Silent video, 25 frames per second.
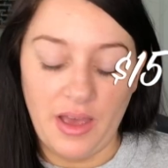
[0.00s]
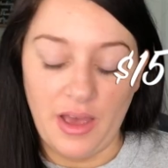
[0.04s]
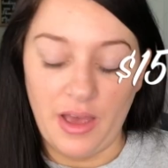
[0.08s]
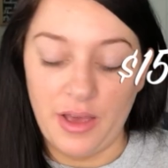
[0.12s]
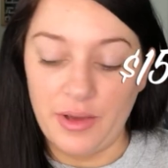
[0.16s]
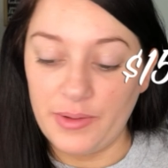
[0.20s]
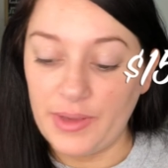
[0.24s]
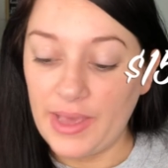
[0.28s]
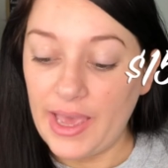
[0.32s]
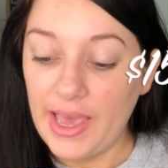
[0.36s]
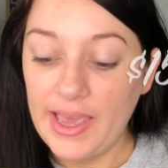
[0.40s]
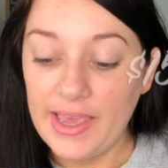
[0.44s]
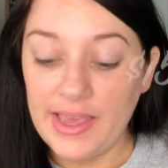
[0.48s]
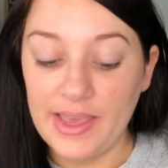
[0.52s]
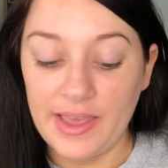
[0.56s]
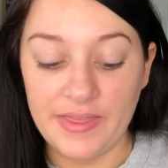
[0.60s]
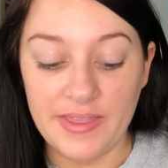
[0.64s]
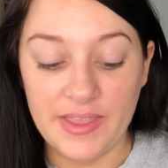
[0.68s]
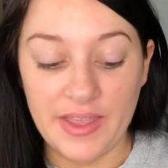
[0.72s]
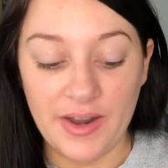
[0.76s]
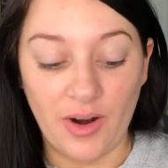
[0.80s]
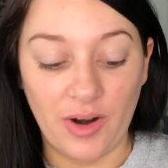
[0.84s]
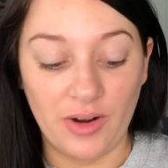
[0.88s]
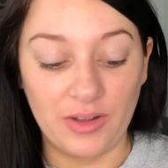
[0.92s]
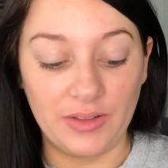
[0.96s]
Okay, and
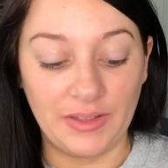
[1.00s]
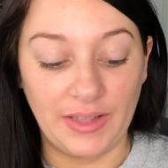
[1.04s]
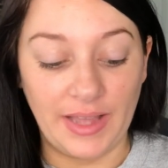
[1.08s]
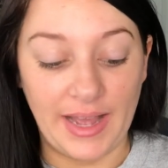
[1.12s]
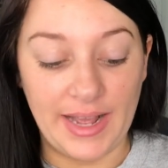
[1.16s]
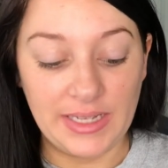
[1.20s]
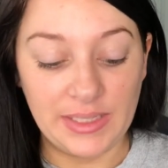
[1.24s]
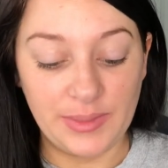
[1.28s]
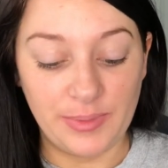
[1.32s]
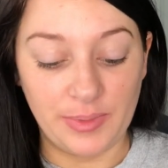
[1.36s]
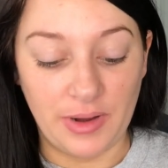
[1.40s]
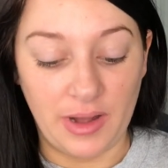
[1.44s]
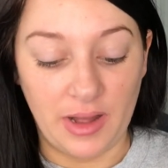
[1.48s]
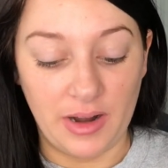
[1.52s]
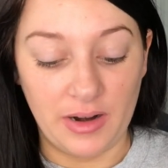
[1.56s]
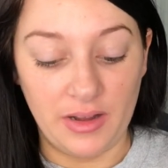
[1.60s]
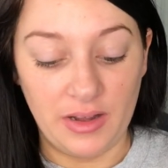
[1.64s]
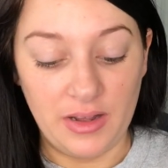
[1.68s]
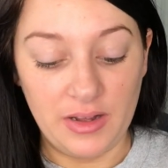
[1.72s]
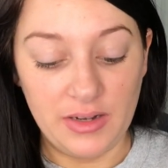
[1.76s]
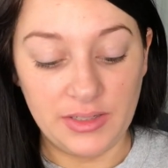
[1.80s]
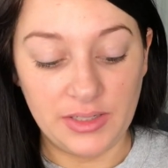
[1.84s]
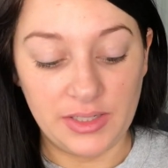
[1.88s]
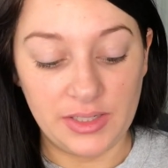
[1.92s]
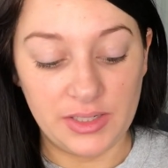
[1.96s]
then our last
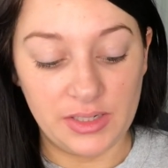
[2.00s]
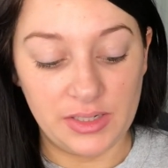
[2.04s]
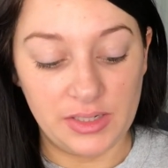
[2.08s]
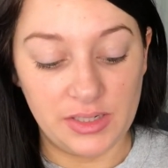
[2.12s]
product.